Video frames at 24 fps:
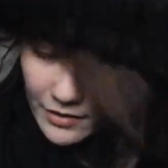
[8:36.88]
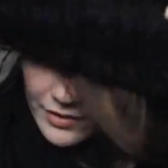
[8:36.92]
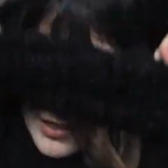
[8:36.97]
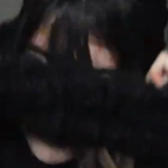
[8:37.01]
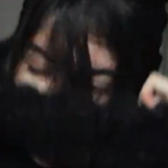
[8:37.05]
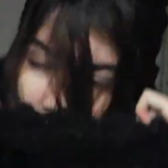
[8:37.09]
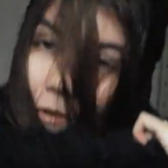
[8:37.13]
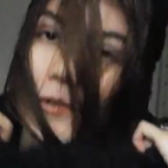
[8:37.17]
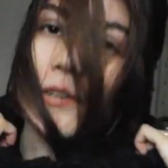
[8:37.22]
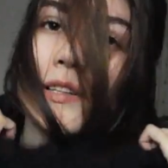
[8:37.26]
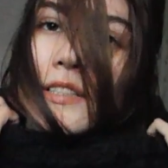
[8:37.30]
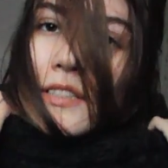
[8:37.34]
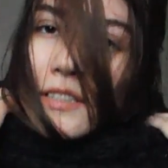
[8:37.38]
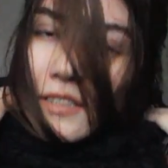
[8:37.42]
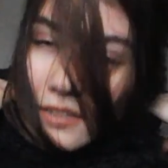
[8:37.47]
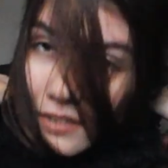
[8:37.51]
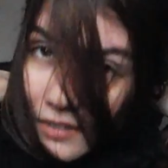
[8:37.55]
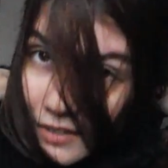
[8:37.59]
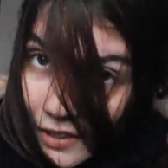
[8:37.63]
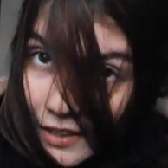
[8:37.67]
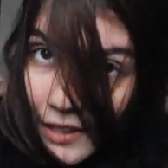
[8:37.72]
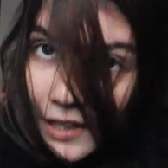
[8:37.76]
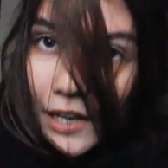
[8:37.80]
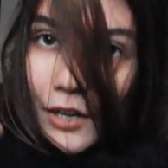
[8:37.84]

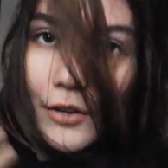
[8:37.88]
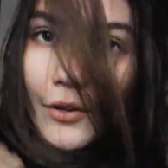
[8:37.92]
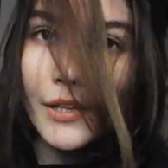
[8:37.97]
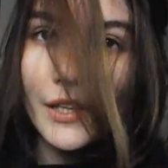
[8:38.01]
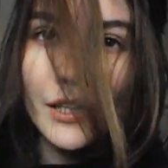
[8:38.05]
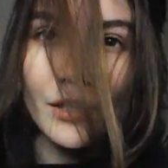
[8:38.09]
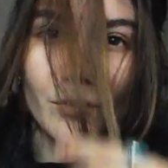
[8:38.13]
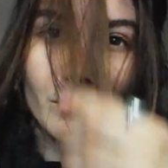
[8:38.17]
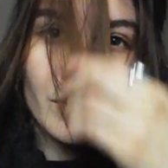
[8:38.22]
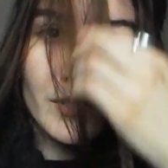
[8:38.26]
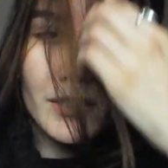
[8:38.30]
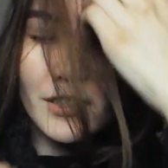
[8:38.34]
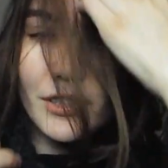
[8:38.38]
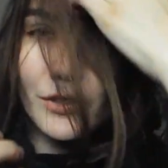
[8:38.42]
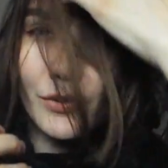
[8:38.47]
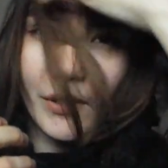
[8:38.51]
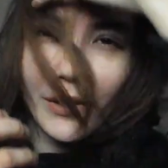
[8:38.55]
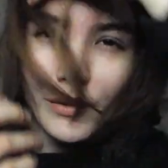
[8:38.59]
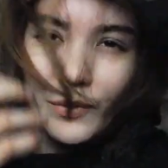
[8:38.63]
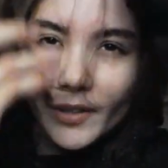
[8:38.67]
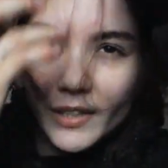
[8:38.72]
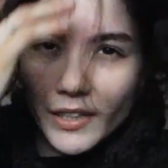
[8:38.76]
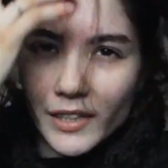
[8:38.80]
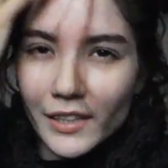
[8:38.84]
how he was
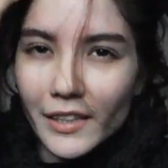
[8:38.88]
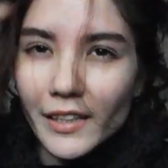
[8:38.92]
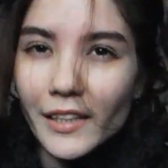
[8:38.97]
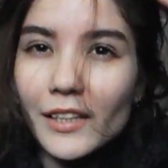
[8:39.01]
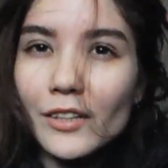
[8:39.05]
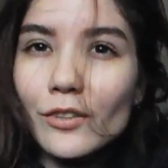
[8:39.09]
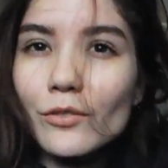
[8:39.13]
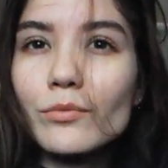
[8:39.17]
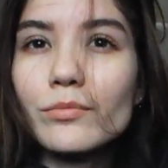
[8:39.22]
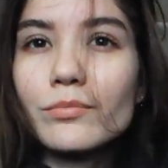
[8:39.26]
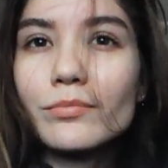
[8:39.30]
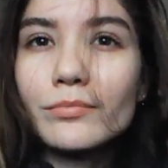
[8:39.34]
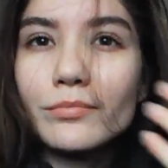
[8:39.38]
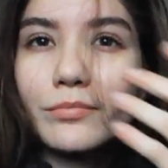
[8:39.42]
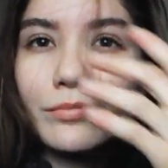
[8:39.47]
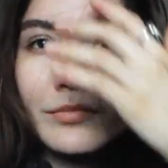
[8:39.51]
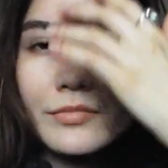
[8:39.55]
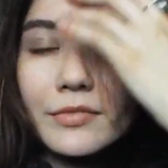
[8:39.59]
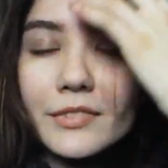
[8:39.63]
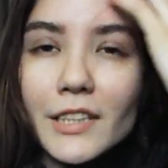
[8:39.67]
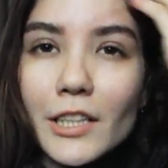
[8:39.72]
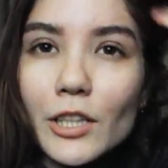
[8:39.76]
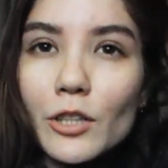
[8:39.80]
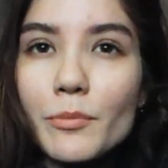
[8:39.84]
doing with it, like
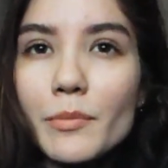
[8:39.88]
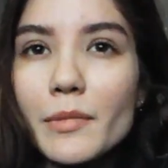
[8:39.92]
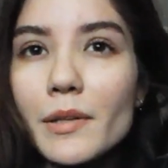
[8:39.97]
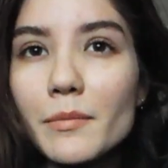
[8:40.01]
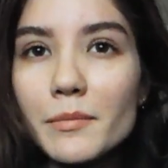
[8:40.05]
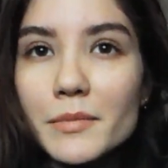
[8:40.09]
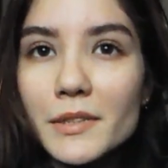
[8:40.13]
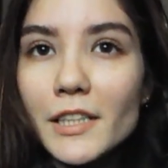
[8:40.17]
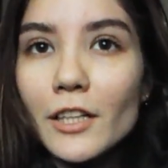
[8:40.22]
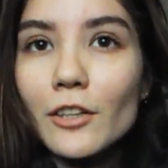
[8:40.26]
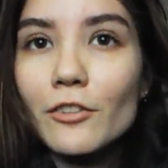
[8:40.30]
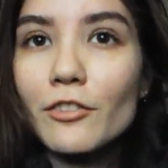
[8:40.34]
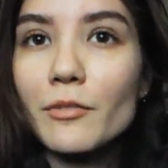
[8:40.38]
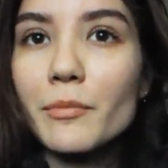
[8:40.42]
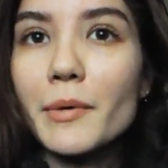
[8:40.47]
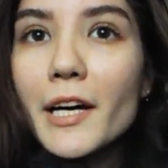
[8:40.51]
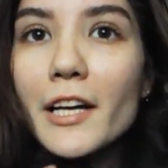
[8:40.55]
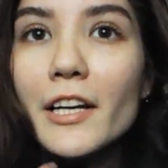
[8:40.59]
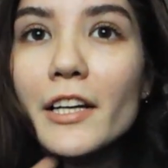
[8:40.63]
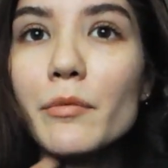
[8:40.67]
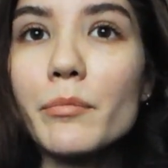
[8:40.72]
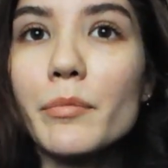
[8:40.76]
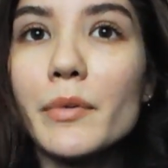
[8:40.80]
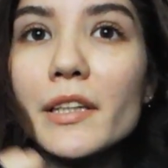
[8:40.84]
tell him himself
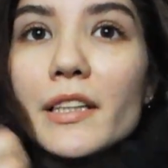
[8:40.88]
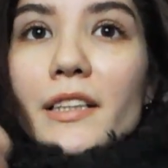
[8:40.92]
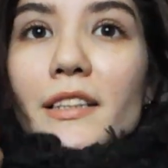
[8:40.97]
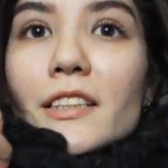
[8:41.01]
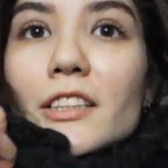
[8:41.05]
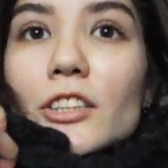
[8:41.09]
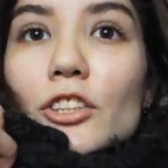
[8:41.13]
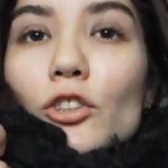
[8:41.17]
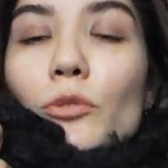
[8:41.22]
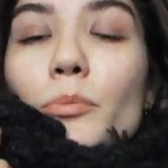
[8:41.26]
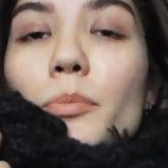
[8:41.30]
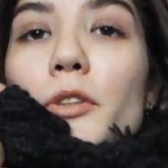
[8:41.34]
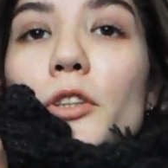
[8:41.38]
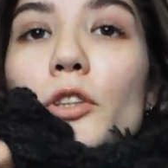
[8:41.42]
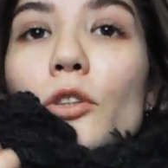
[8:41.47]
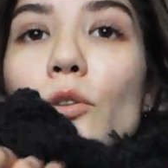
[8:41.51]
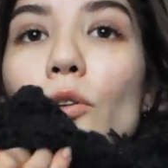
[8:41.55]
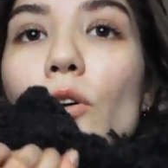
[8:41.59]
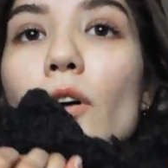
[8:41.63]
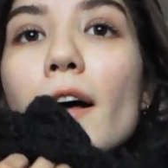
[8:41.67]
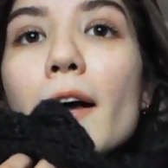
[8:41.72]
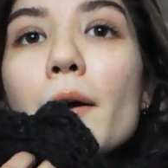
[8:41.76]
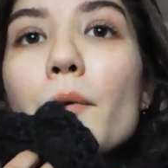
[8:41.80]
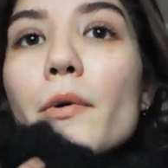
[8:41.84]
about it. But this is super
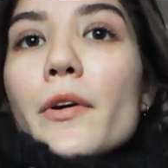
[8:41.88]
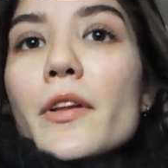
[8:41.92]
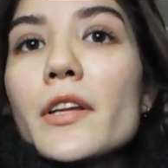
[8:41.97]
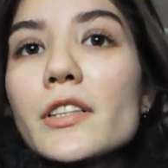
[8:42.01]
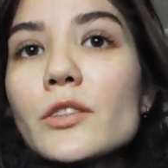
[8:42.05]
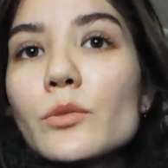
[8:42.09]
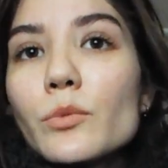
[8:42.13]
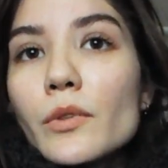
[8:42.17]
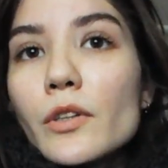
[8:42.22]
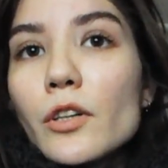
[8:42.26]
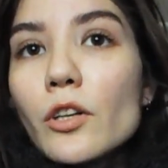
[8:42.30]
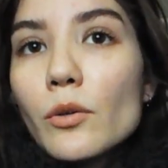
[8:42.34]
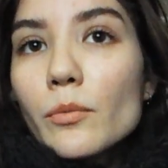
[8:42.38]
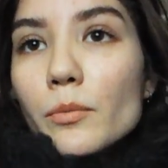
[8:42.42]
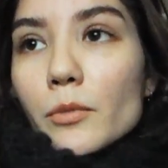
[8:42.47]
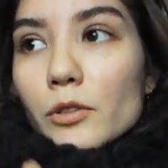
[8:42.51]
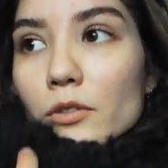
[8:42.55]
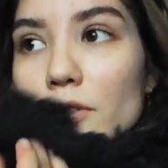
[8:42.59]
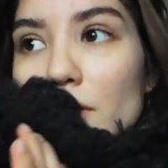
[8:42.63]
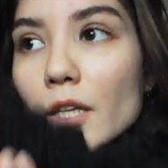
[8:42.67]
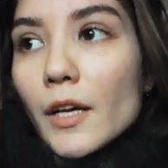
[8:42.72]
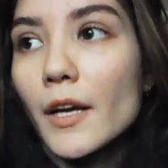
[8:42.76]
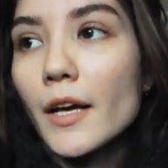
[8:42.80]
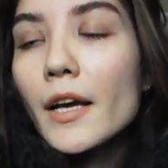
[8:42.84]
cool. I wear this one
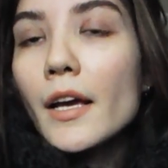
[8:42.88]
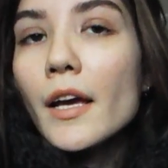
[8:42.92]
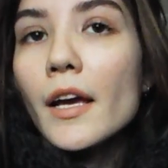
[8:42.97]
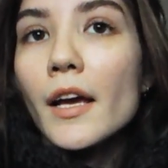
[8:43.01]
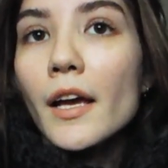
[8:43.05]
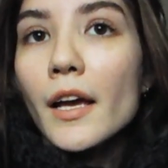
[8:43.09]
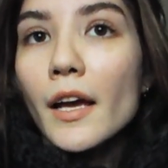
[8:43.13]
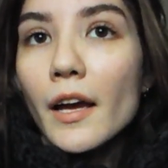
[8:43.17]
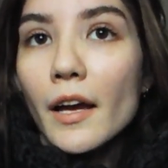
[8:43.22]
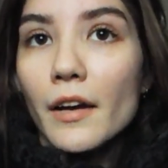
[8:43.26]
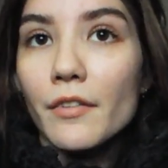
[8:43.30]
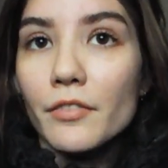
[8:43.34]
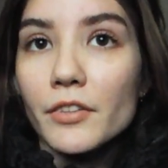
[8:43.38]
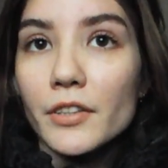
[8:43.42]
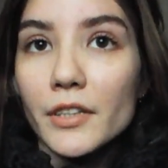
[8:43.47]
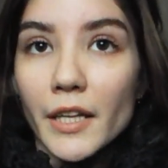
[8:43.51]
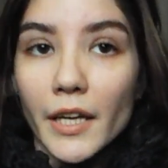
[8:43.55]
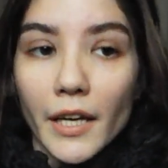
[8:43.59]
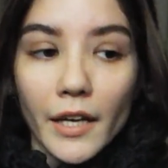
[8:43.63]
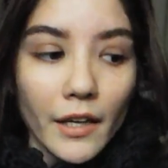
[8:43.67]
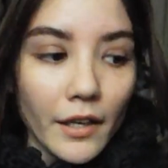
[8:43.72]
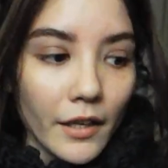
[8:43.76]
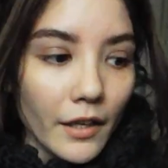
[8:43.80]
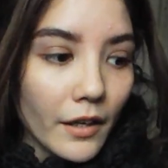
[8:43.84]
almost every
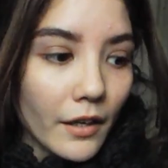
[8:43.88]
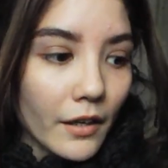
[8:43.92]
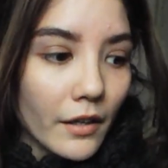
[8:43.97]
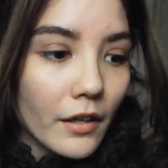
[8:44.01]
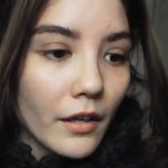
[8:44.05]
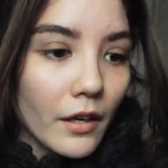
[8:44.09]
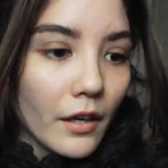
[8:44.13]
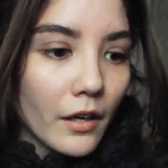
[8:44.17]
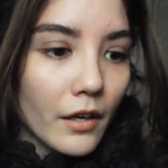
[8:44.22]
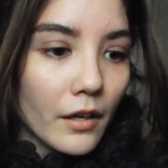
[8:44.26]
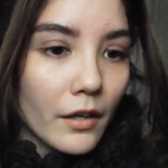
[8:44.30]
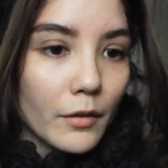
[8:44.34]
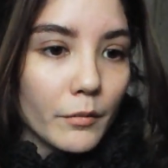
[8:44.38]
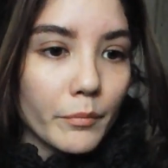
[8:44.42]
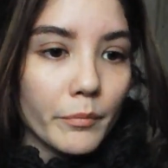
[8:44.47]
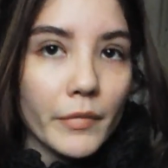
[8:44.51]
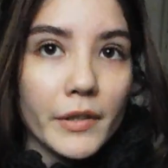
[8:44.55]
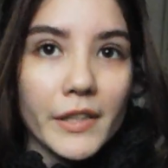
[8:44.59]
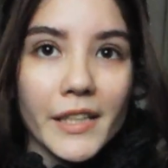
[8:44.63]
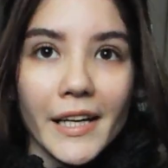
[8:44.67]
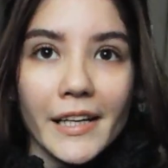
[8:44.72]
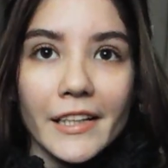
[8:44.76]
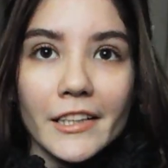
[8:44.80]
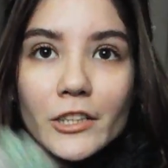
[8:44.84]
day.
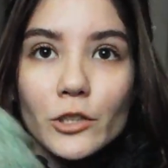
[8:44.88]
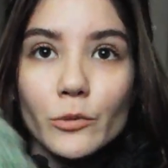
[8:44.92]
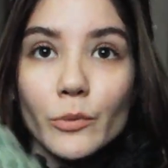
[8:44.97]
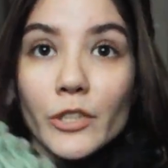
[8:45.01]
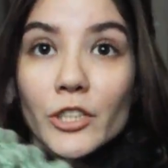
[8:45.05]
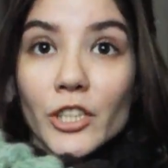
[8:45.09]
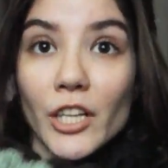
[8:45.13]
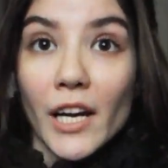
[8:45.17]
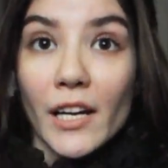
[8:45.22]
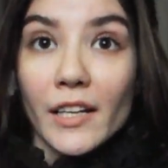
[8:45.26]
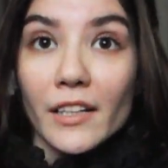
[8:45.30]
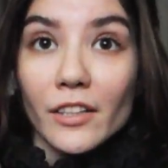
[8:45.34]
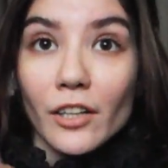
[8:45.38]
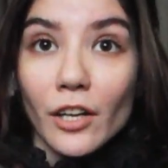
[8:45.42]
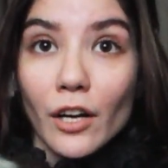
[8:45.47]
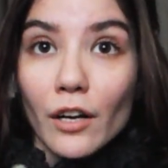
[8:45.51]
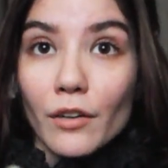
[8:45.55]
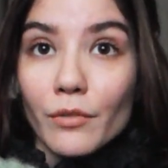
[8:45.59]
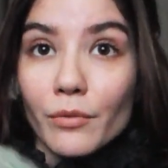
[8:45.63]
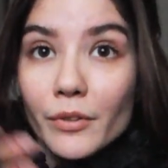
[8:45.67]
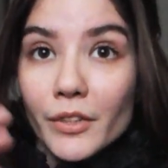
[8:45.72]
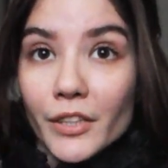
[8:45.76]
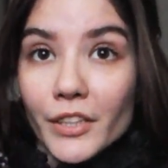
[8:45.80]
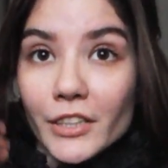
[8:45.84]
Kind of switch on and
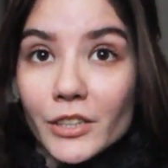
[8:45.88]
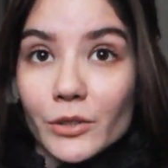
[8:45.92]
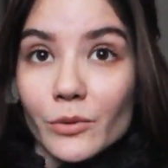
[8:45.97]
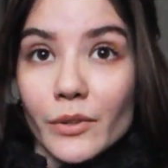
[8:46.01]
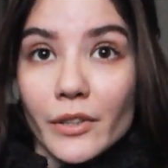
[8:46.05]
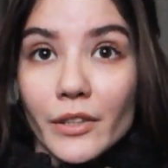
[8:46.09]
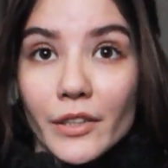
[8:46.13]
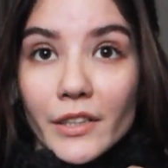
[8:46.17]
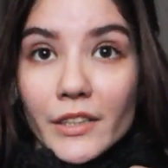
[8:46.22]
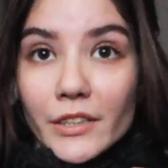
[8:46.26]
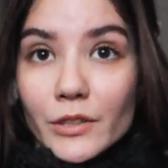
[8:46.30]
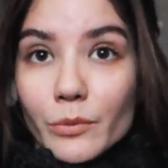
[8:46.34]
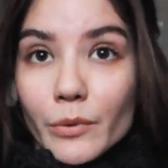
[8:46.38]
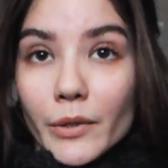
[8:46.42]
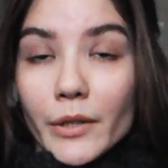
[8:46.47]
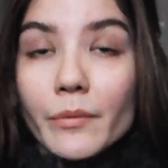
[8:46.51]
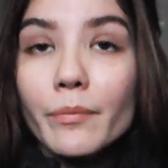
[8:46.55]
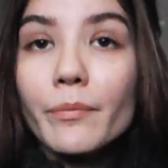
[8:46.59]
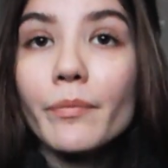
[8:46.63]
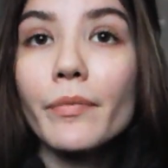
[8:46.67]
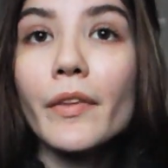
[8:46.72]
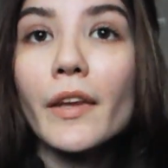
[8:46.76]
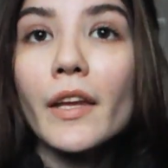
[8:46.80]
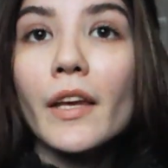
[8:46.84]
off with this one and this one.
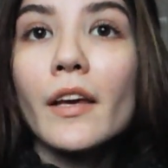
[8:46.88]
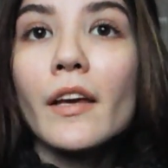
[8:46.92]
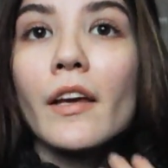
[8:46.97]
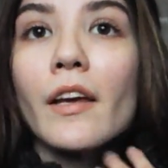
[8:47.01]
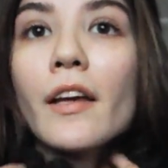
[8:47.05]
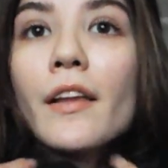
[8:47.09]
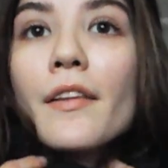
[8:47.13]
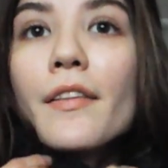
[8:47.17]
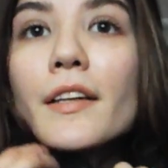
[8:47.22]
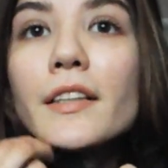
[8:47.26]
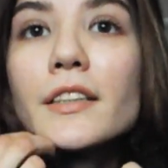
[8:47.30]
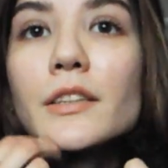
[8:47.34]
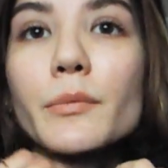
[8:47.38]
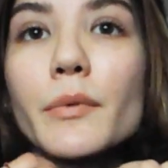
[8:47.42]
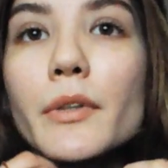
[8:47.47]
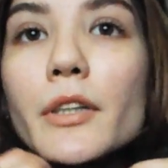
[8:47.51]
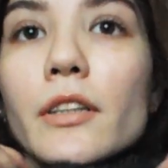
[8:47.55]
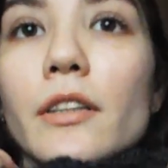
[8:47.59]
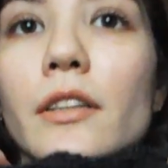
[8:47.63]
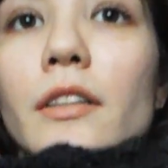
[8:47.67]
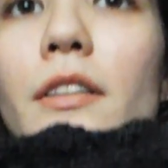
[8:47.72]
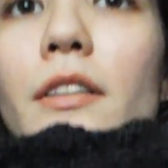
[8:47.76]
This one